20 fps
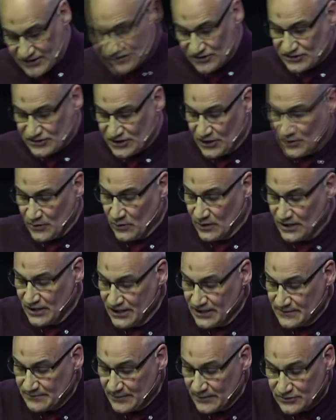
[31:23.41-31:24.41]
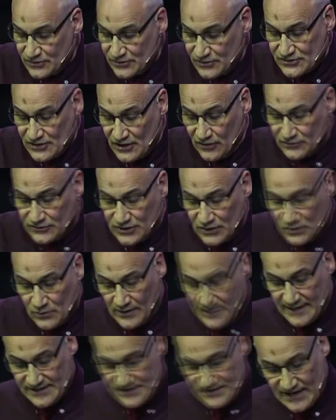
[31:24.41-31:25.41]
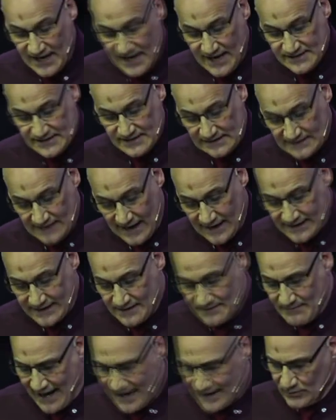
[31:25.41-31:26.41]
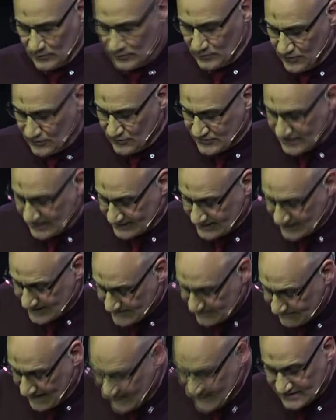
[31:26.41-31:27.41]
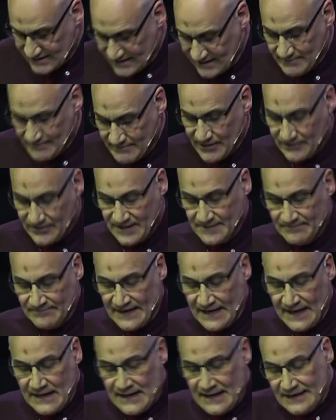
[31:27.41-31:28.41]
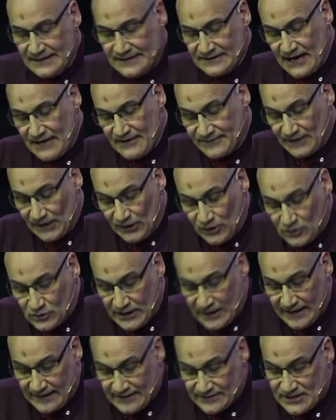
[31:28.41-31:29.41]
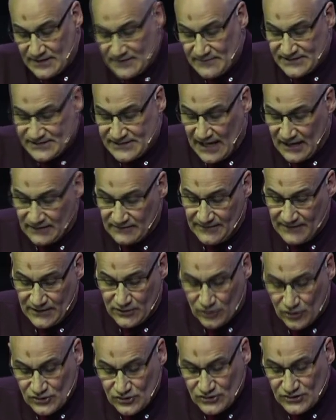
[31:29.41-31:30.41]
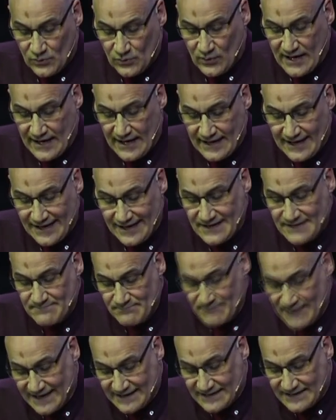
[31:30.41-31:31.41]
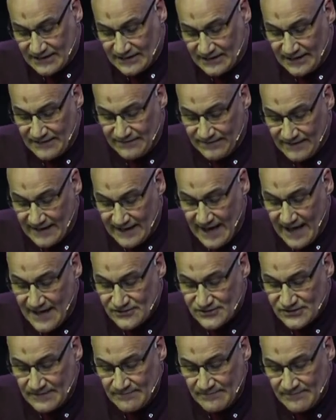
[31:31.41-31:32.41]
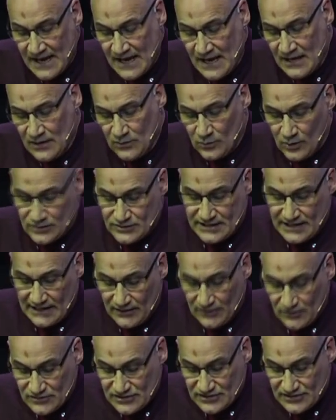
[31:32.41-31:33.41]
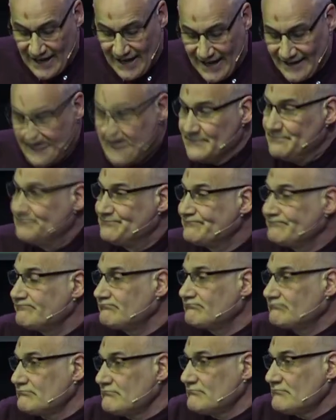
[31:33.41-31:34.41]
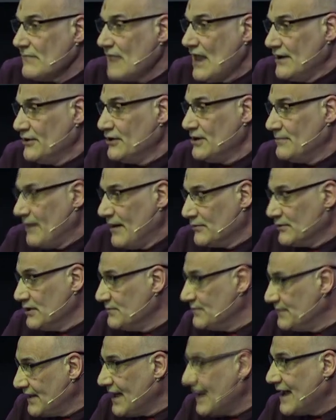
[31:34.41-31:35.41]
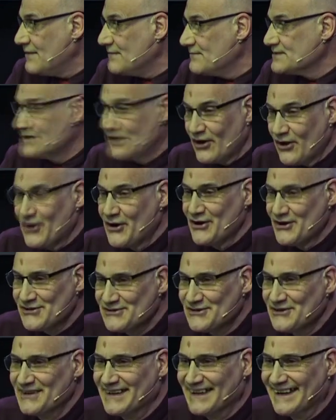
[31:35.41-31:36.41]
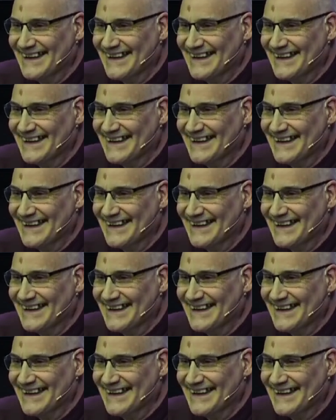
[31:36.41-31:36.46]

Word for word: to the word but does not do what it says is like a man who looks at his face in a mirror and after looking at himself, he goes away and immediately forgets what he looks like. I don't know about you, but that happens a lot on a Sunday.